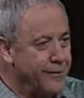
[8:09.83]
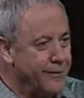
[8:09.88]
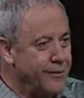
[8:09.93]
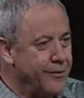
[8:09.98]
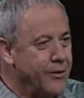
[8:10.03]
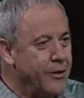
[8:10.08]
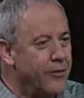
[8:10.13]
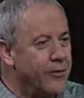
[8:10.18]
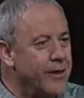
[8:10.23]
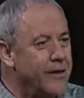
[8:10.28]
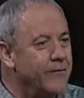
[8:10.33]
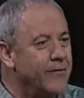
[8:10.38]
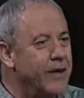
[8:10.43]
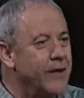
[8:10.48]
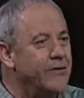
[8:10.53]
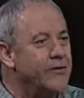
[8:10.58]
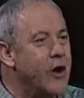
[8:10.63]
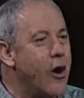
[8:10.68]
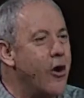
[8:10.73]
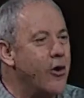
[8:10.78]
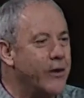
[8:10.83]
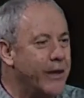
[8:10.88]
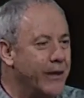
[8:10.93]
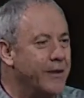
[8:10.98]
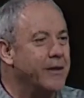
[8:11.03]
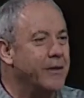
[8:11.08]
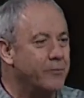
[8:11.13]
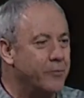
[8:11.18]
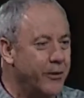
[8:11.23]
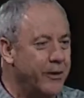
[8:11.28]
You know, even a donkey
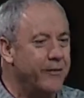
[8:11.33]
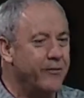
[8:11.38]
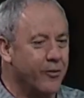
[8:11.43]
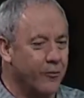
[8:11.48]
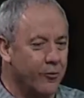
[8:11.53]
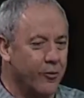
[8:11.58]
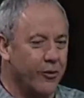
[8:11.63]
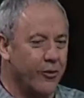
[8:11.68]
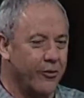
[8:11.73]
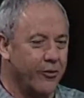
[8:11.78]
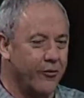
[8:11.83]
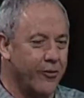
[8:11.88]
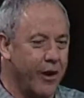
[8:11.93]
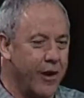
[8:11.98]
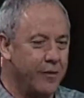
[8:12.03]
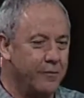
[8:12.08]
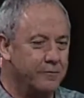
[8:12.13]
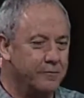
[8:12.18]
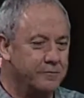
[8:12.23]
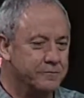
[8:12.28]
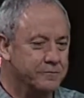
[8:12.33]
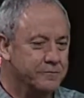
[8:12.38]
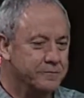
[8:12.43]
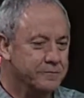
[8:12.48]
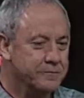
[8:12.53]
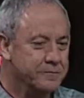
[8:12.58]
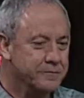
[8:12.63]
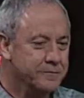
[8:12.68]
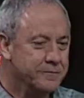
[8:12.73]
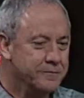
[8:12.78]
can bring the word, right?
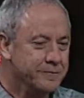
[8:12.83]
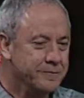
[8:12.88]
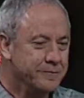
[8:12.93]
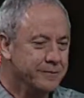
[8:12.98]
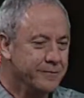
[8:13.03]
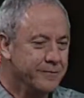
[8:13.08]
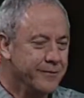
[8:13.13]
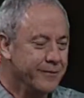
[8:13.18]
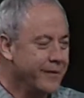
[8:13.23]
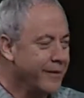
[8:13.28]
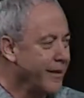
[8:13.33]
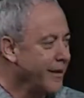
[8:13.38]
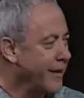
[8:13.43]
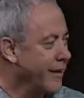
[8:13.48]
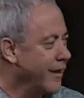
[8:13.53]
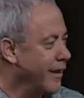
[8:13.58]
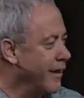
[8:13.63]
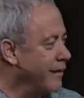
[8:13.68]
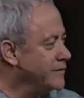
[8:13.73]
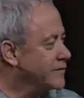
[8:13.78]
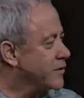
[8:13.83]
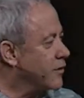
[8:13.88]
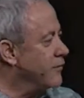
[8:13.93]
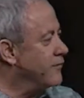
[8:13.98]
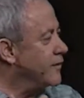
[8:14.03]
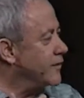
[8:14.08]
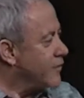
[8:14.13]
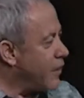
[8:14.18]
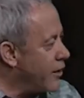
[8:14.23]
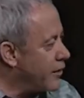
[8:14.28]
And so
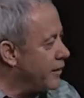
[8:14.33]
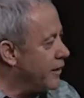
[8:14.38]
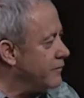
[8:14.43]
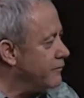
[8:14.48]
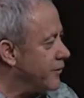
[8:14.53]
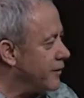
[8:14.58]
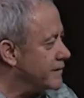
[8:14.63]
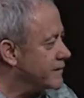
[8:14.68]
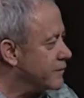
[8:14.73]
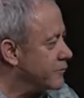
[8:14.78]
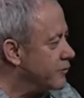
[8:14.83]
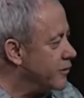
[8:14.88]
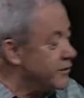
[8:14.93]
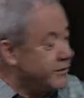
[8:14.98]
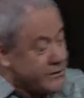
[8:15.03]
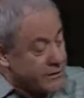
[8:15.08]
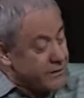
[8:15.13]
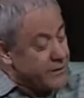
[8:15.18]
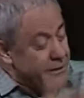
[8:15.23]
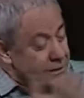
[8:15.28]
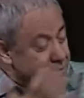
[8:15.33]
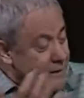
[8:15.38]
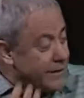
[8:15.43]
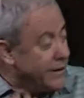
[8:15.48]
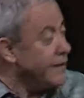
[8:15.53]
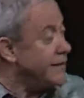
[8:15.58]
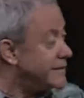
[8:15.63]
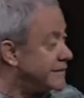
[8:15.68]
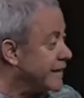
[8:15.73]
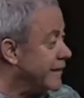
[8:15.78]
if a donkey brings the word, you need to
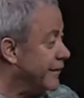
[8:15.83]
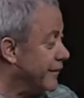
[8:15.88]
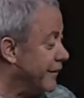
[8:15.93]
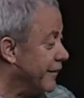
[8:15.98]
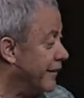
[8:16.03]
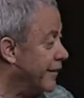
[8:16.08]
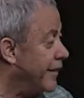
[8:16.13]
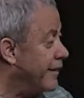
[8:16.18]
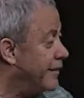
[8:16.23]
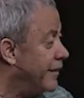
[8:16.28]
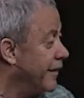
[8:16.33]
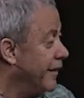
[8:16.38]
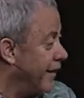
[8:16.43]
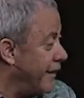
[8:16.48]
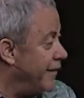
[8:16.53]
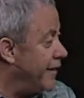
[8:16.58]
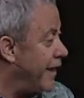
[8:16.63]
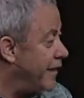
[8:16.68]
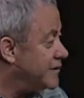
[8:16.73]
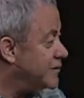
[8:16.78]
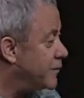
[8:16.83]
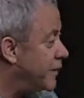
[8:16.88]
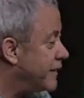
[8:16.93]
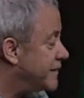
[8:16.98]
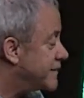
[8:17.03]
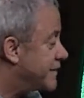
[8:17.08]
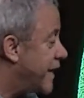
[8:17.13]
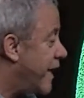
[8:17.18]
listen. And, and that's what he's